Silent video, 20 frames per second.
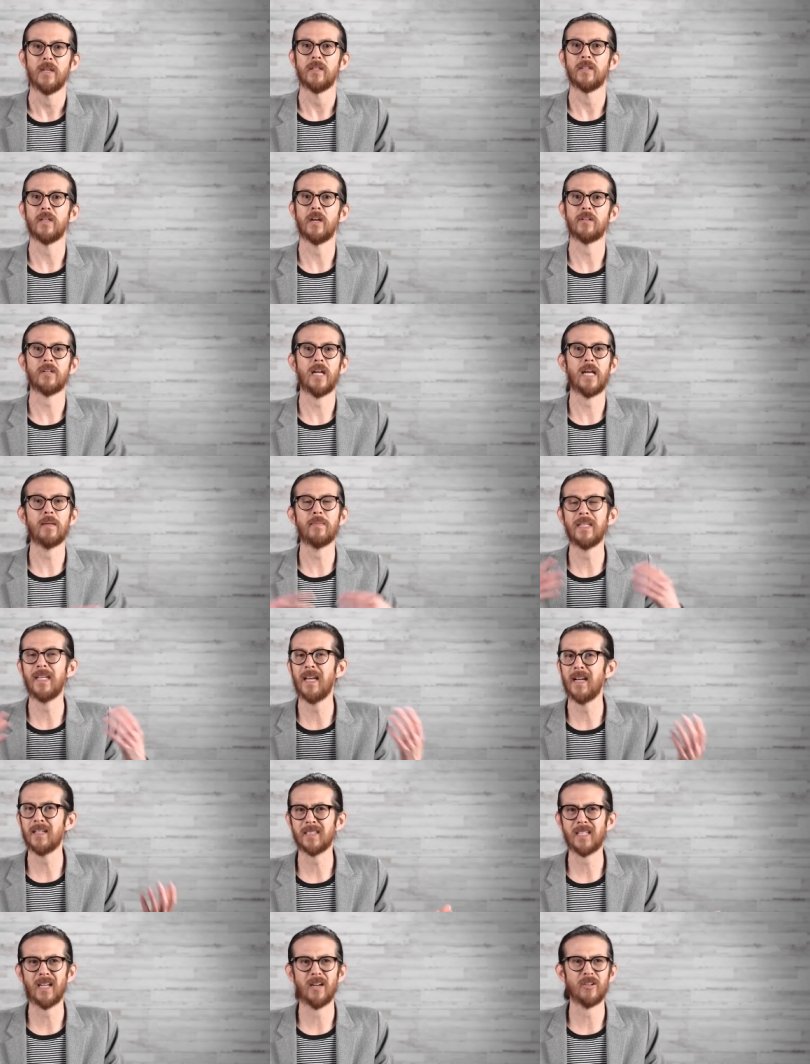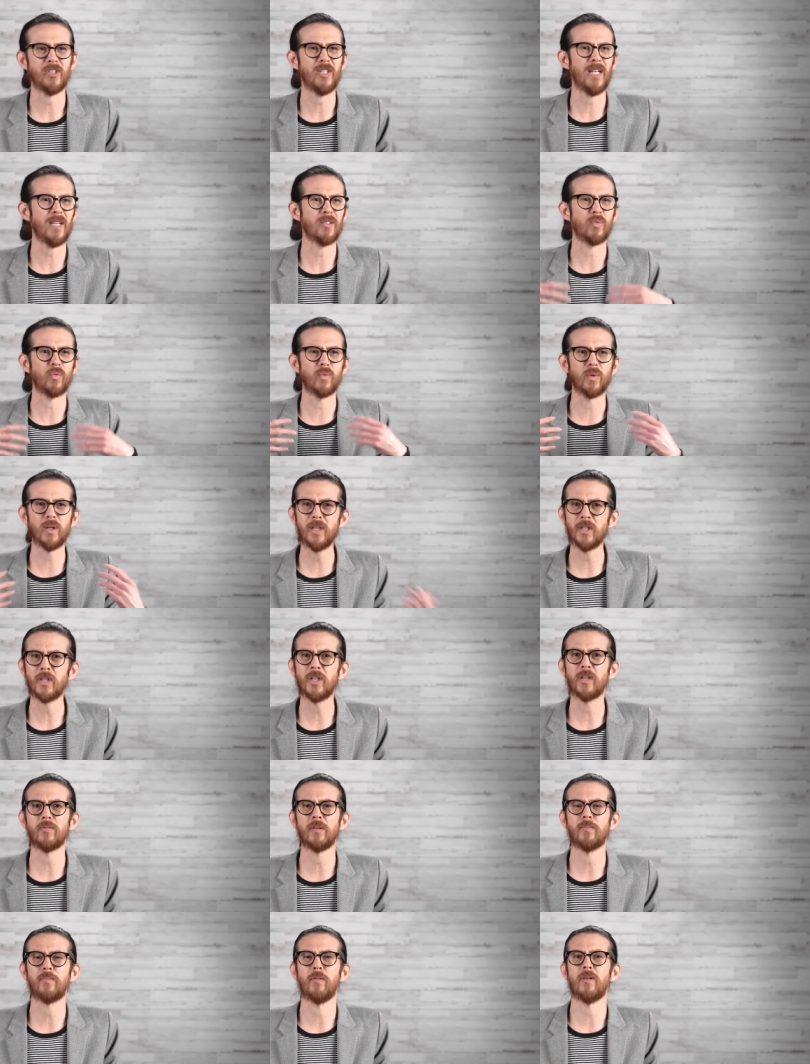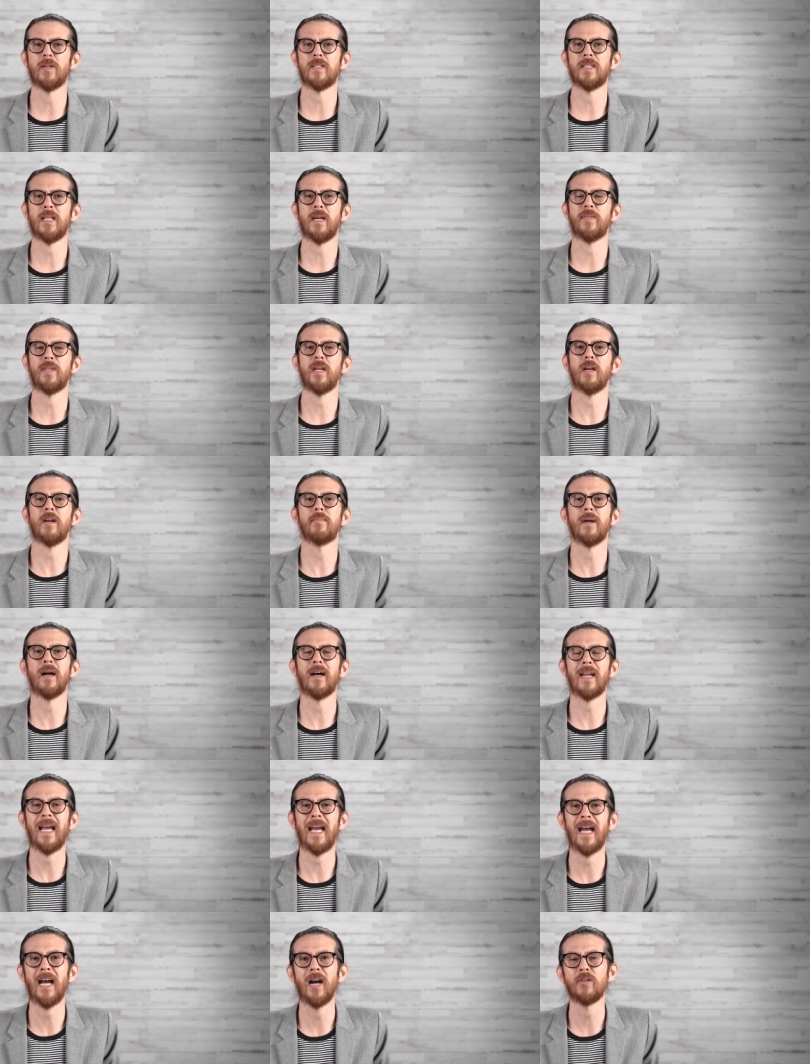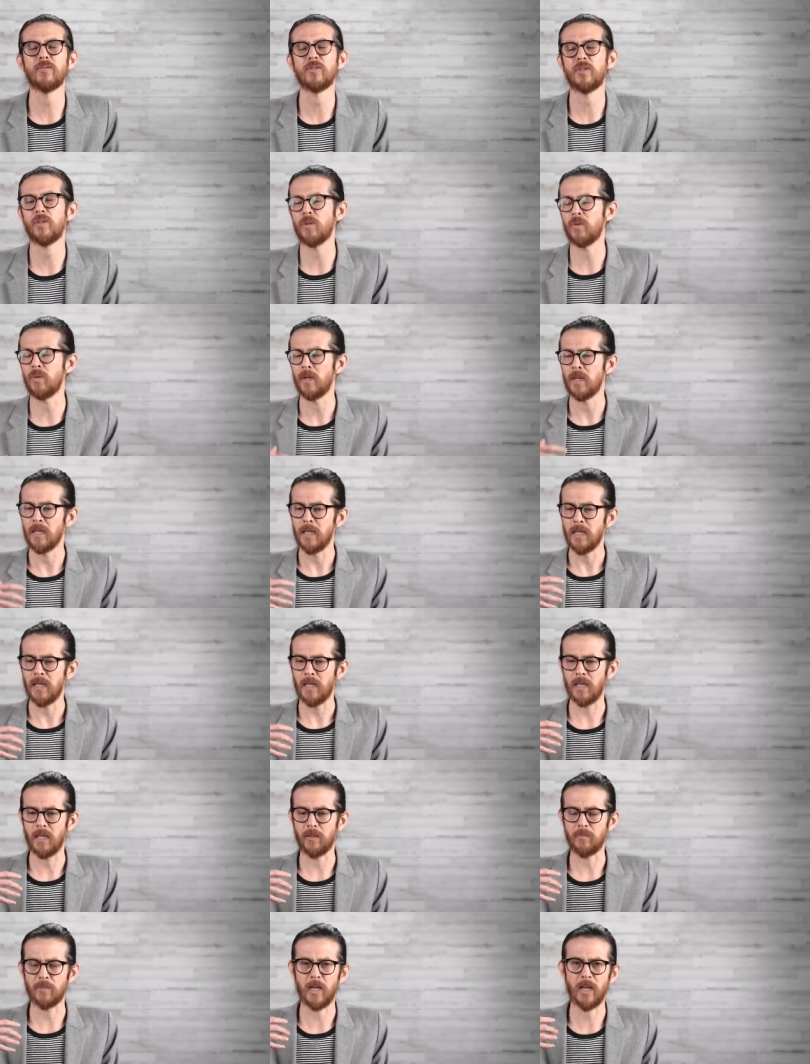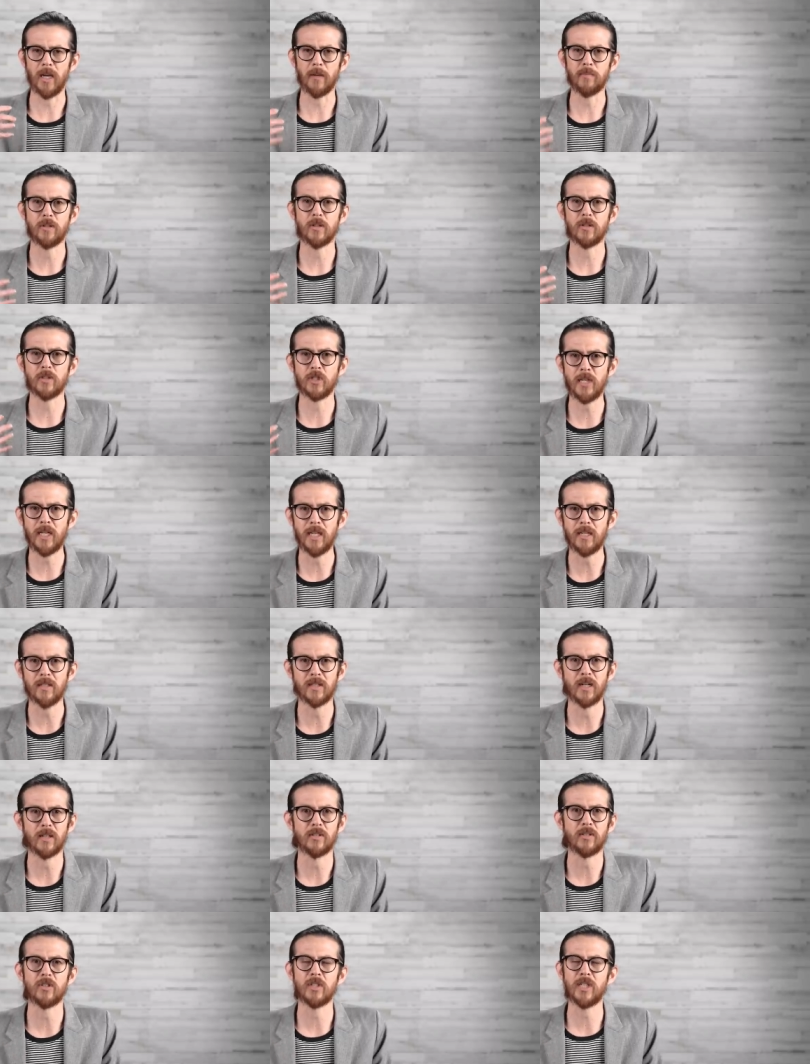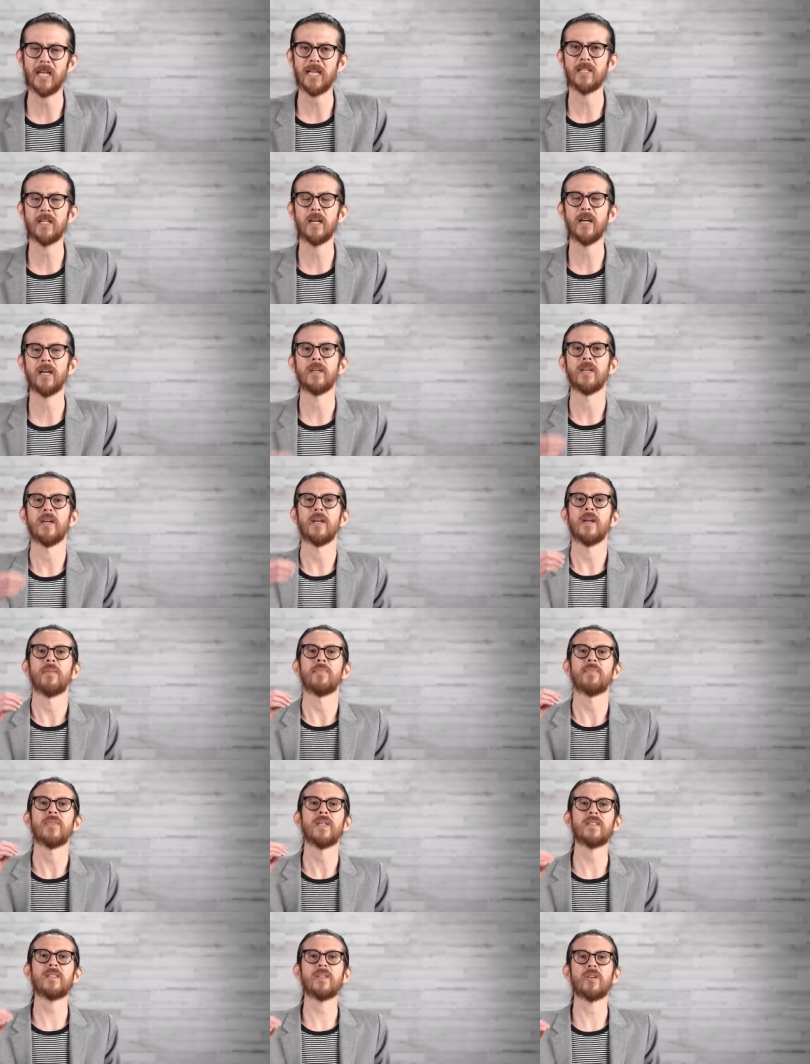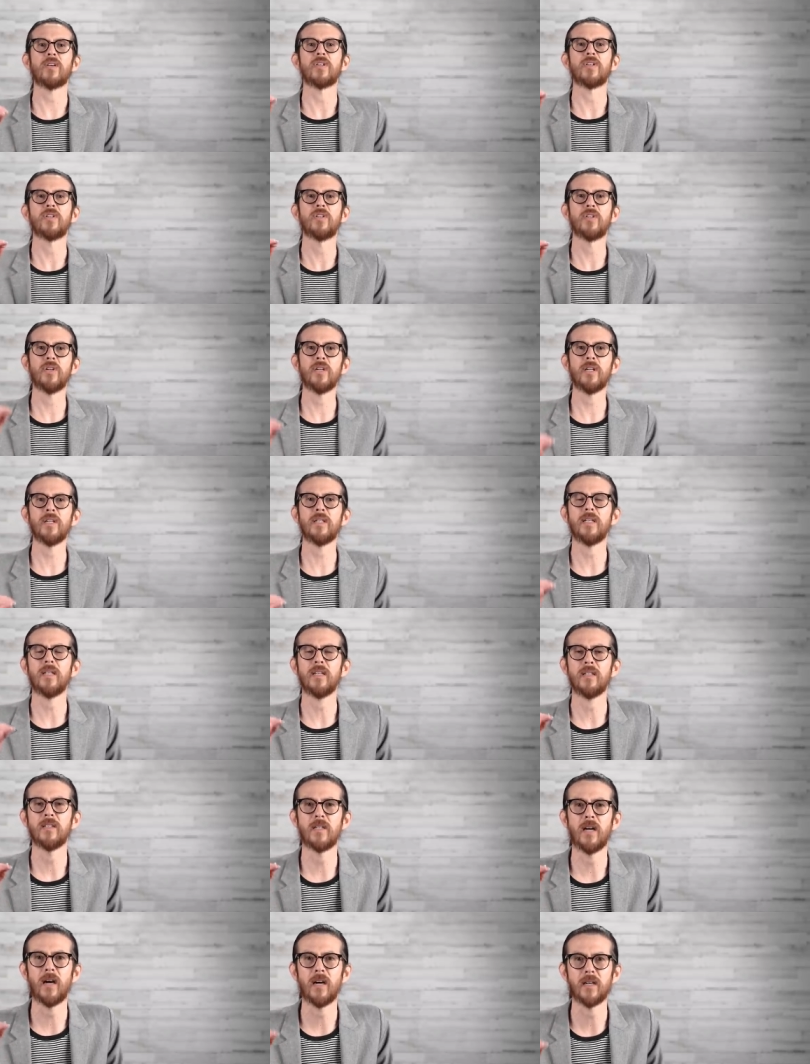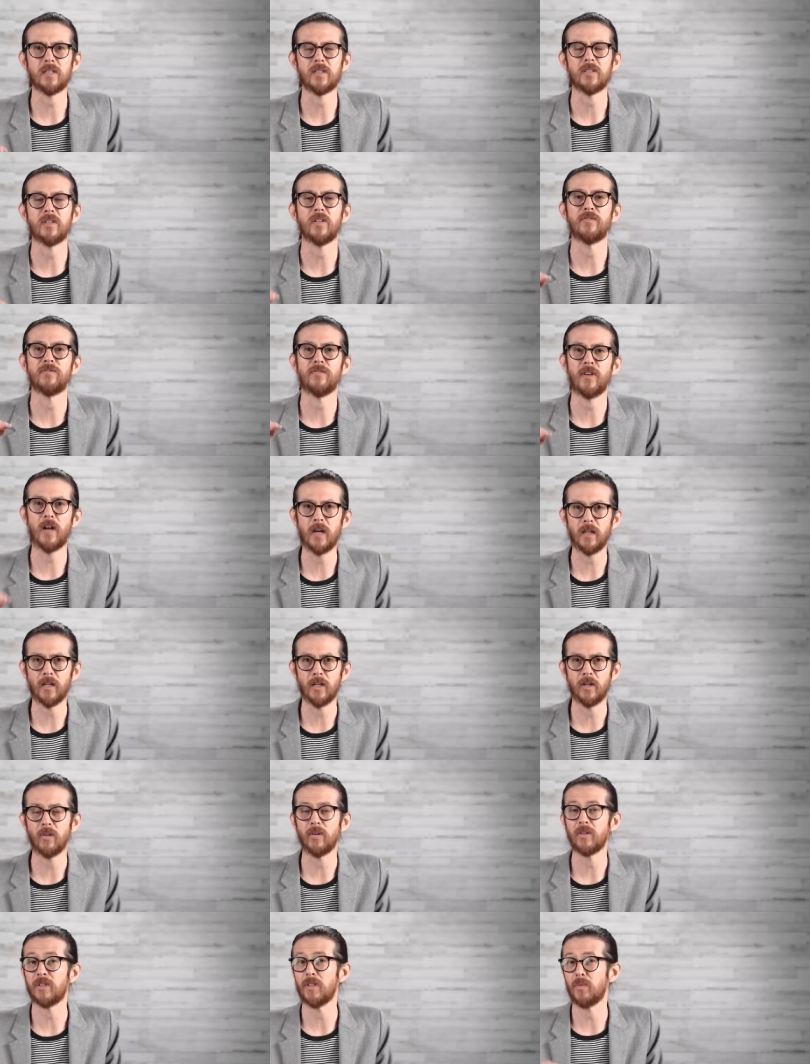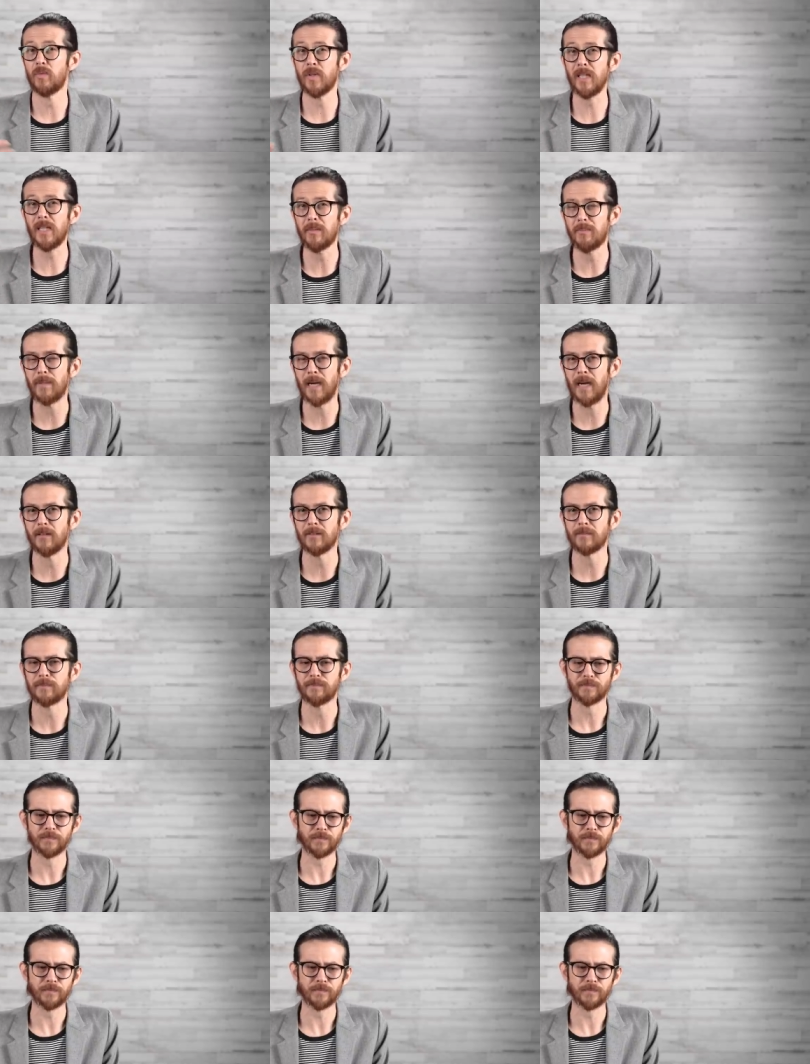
Dr. Amy Yaskow, she has really good reports out there about how to help your genes. Dr. Jay Dunn, these are good docs to follow or to read about